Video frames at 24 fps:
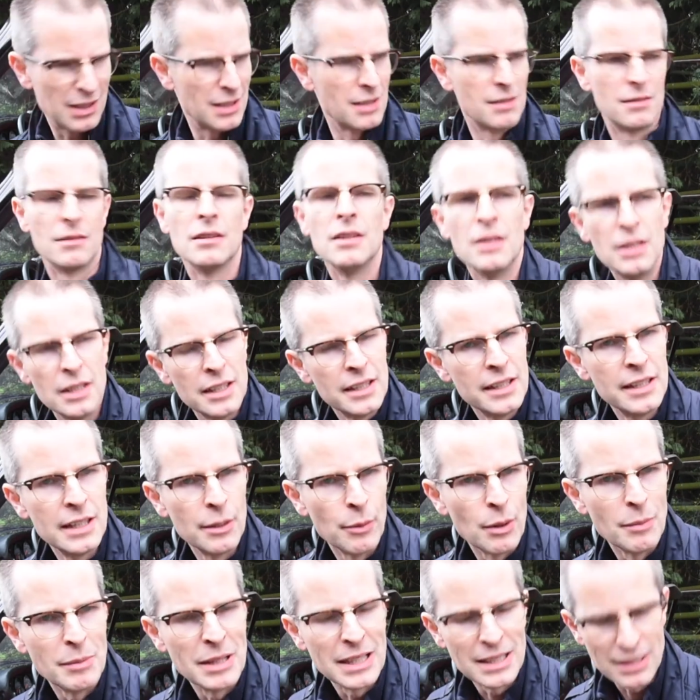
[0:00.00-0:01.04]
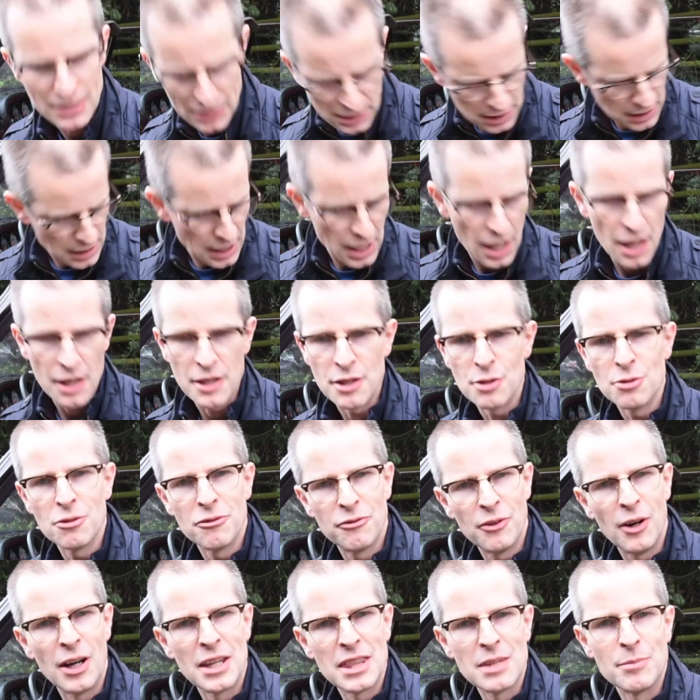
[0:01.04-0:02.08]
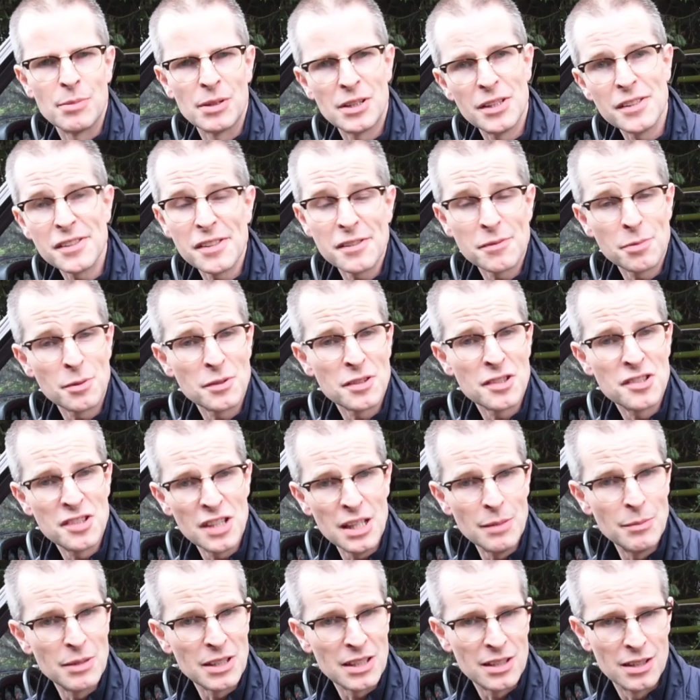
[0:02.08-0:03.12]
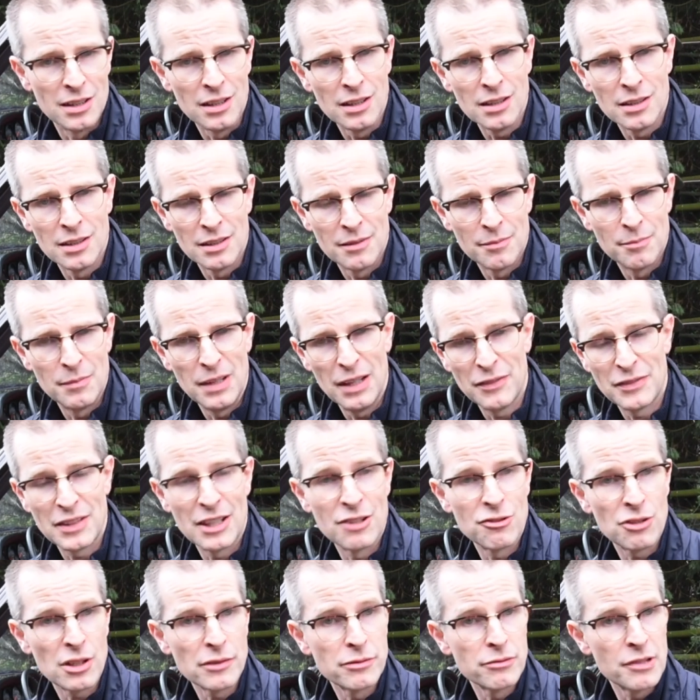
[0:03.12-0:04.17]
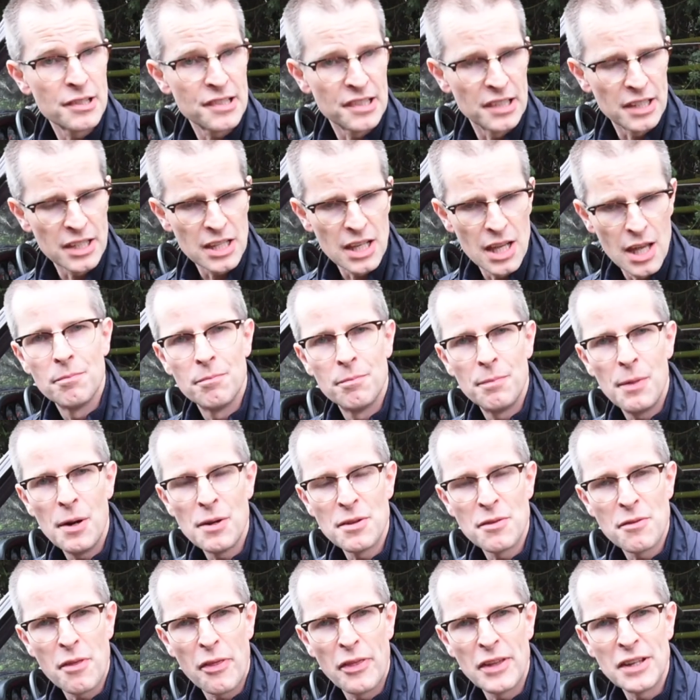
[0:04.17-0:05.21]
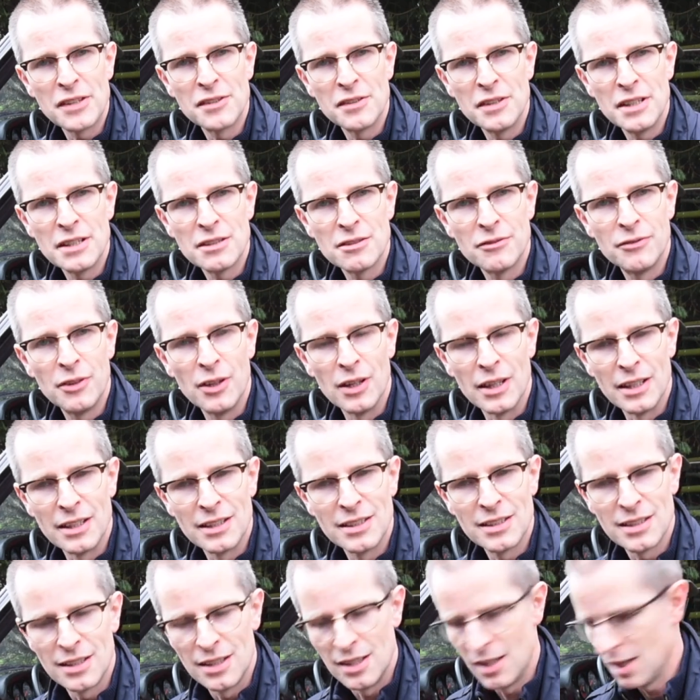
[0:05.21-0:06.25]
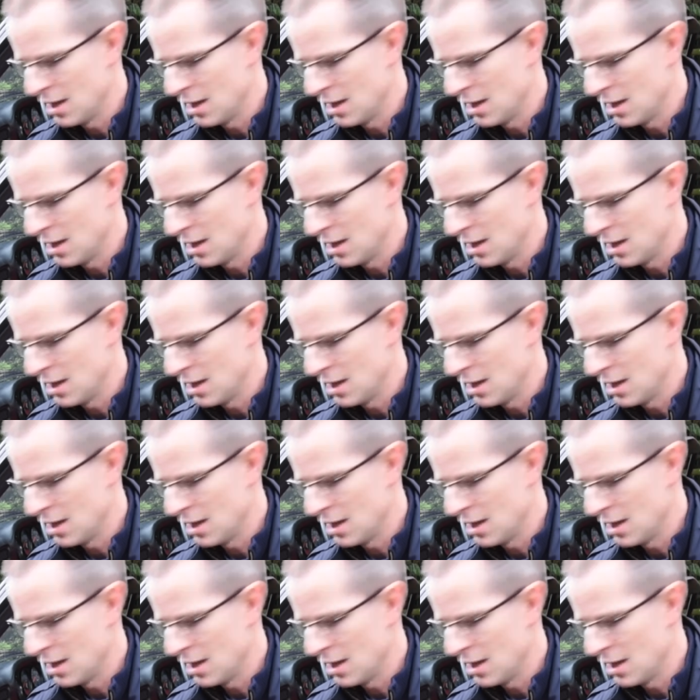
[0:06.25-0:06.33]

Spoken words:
I don't know, you know what I mean, you'll find that because this was a German car, left-hand drive originally, both of the things you need to find